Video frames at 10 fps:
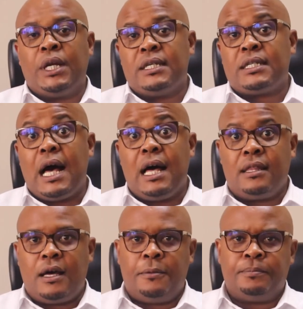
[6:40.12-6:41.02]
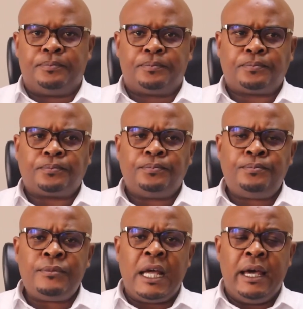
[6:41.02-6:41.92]
as other
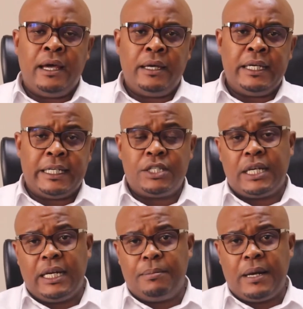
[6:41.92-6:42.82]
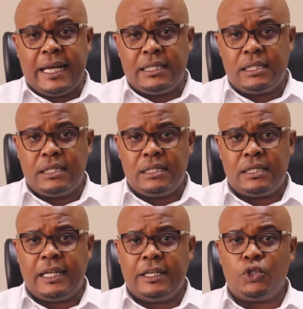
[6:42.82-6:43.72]
electrical
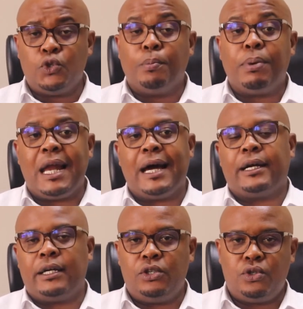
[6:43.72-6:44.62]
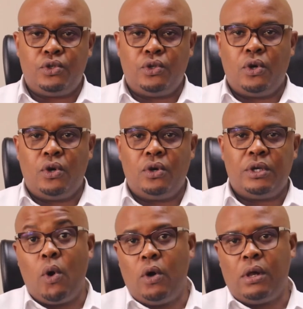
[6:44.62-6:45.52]
appliances that you plug into your
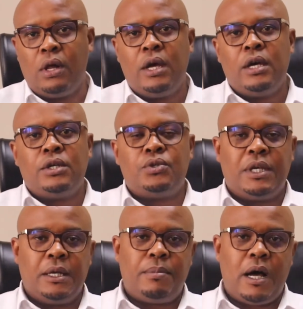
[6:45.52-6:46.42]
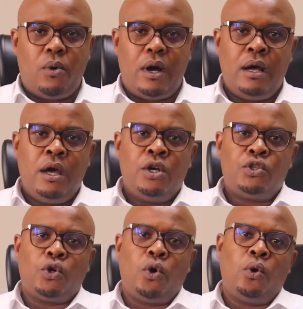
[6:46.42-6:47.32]
wall to get power.
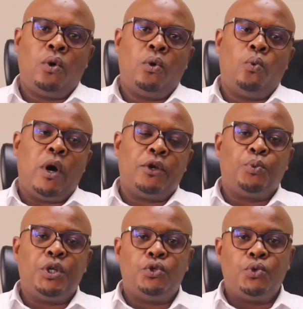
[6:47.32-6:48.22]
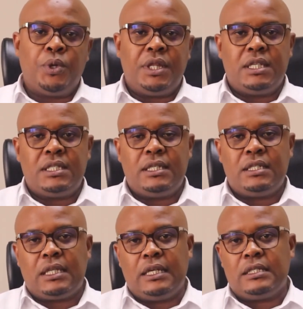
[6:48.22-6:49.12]
So what we do in this
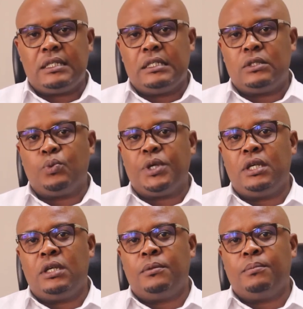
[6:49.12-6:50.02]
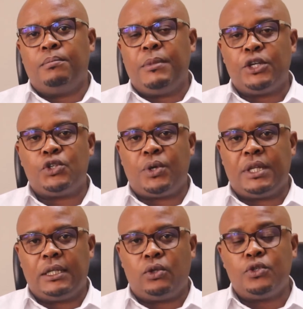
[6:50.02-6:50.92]
instance is we make sure
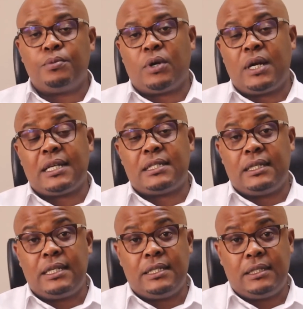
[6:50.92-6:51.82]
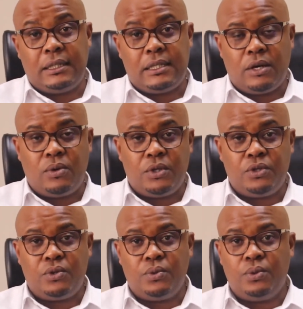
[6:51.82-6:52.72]
that those products are tested
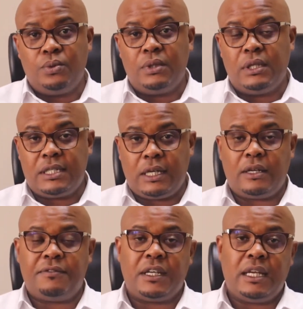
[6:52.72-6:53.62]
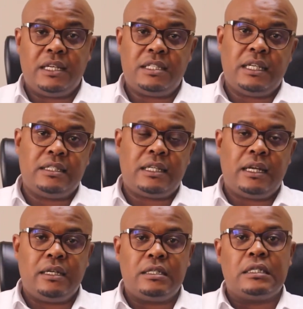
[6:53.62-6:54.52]
according to the South African national
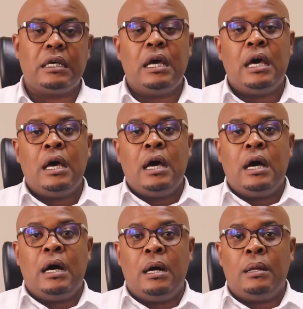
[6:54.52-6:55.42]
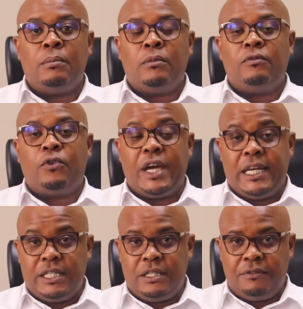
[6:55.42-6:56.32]
standards for
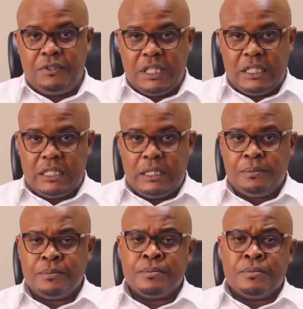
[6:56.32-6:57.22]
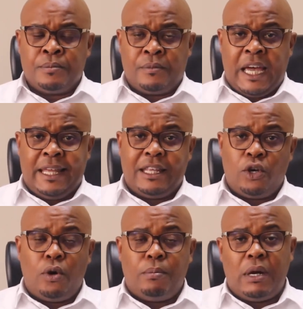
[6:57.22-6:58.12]
energy efficiency, and they
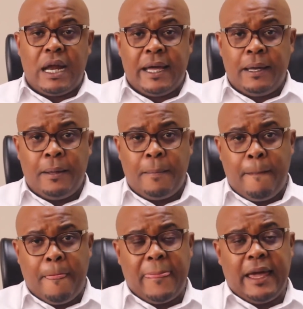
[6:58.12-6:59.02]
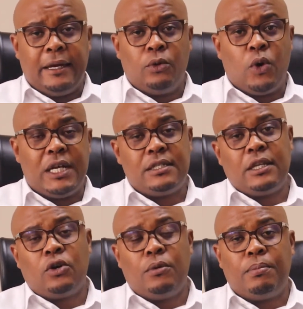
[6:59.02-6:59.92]
comply. And once
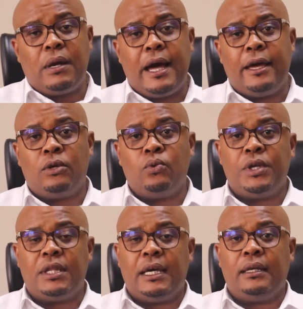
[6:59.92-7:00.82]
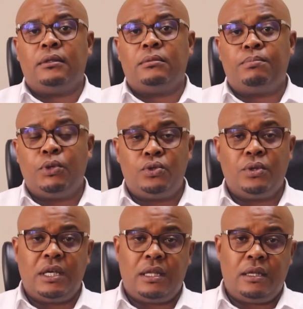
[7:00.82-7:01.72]
they comply, we then put
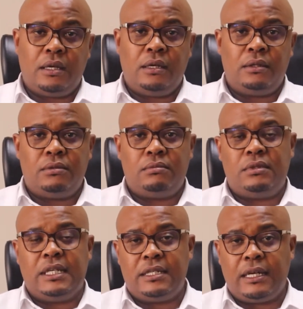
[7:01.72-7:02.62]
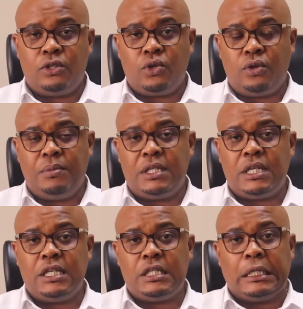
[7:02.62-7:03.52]
together the necessary
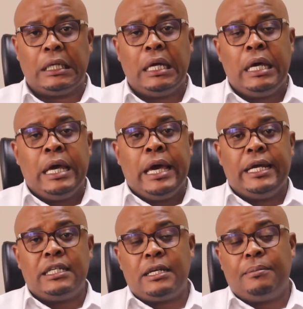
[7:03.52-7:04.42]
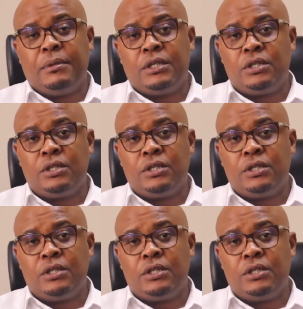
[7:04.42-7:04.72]
documentation and submit